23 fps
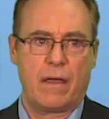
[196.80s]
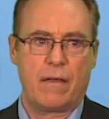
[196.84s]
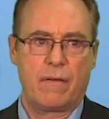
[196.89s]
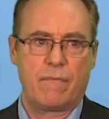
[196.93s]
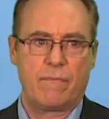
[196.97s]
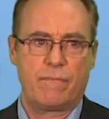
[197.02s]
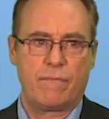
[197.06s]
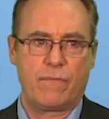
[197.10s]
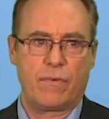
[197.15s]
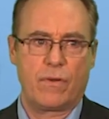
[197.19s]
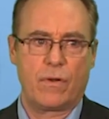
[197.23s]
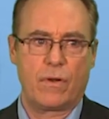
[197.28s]

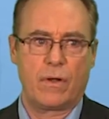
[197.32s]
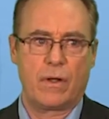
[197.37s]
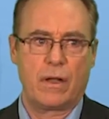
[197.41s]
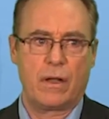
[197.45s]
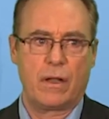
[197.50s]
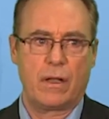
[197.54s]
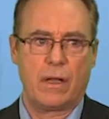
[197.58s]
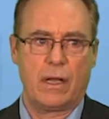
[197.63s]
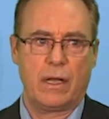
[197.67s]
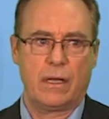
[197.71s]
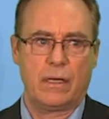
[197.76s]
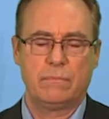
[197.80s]
for
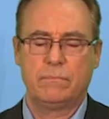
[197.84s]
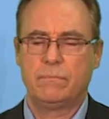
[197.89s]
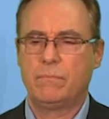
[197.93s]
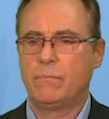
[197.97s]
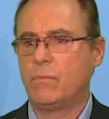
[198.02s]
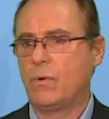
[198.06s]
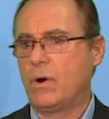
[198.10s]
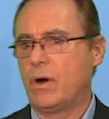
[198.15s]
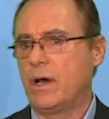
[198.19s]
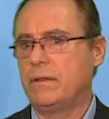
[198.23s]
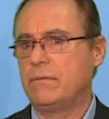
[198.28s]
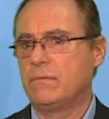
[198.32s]

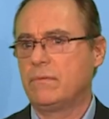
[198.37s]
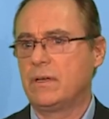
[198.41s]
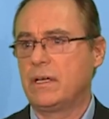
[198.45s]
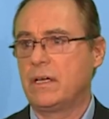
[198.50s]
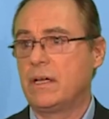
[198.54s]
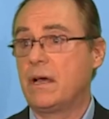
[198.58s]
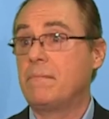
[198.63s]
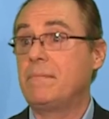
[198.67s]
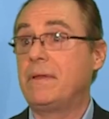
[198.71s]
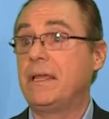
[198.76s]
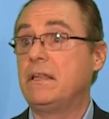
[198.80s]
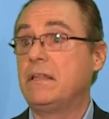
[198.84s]
what?
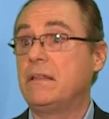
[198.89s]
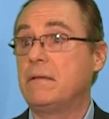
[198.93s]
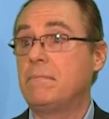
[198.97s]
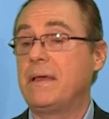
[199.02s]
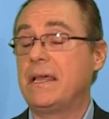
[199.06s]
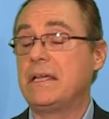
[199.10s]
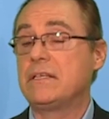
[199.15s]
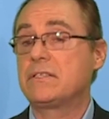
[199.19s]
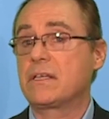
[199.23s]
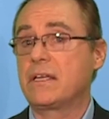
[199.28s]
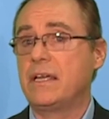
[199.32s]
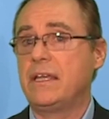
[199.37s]
I mean,
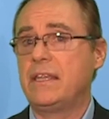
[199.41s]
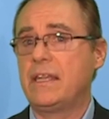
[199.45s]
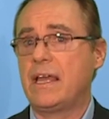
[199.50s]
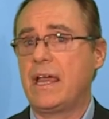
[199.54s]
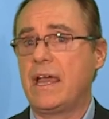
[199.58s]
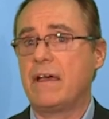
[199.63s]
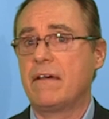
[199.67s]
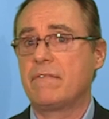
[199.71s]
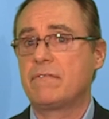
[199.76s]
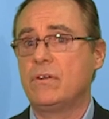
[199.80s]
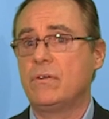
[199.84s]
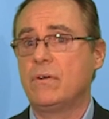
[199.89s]
basically they
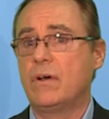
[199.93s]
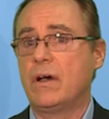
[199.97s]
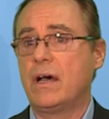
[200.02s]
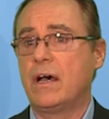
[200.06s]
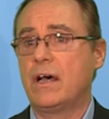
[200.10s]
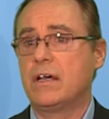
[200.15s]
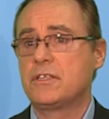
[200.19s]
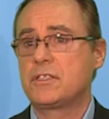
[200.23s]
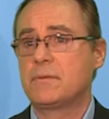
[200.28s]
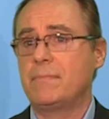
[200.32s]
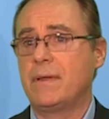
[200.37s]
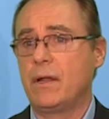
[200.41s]
have
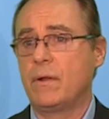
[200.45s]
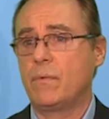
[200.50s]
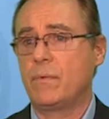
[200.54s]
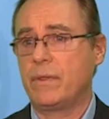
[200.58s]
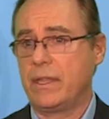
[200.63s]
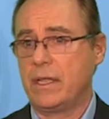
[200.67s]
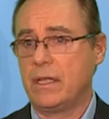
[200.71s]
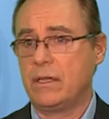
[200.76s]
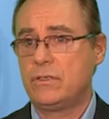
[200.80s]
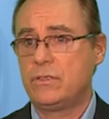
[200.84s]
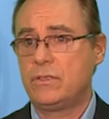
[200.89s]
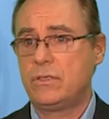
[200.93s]
to submit it
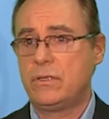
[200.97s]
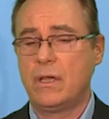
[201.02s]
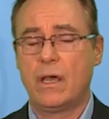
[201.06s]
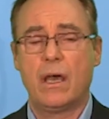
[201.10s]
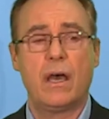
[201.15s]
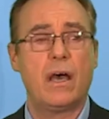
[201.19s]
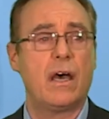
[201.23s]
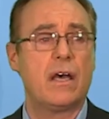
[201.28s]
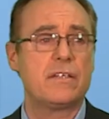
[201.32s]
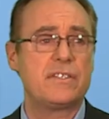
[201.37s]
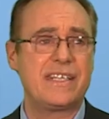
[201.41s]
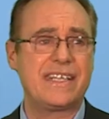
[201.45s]
within
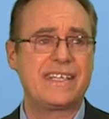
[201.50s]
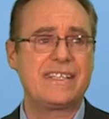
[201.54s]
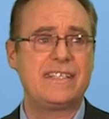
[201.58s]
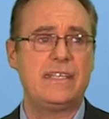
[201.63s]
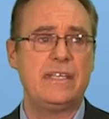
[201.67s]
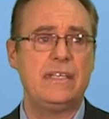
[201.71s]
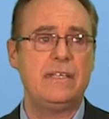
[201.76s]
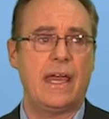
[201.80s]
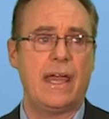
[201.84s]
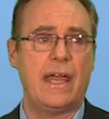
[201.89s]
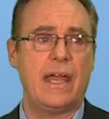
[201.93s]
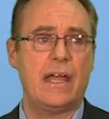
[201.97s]
60
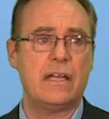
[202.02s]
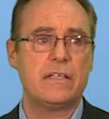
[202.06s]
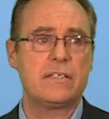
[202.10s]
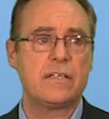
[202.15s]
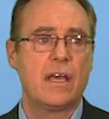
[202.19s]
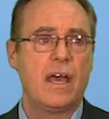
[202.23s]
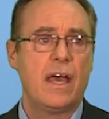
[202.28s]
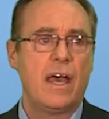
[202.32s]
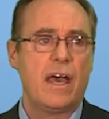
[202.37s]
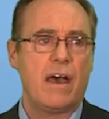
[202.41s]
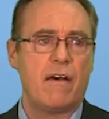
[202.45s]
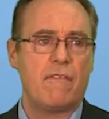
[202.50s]
days
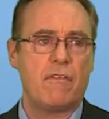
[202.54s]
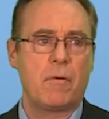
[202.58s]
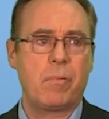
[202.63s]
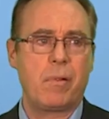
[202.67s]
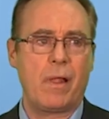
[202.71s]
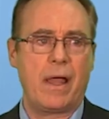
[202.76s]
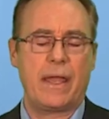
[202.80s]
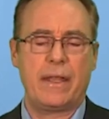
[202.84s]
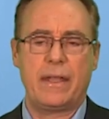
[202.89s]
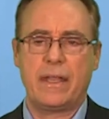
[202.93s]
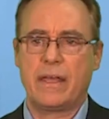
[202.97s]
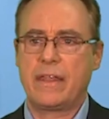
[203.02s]
of applying.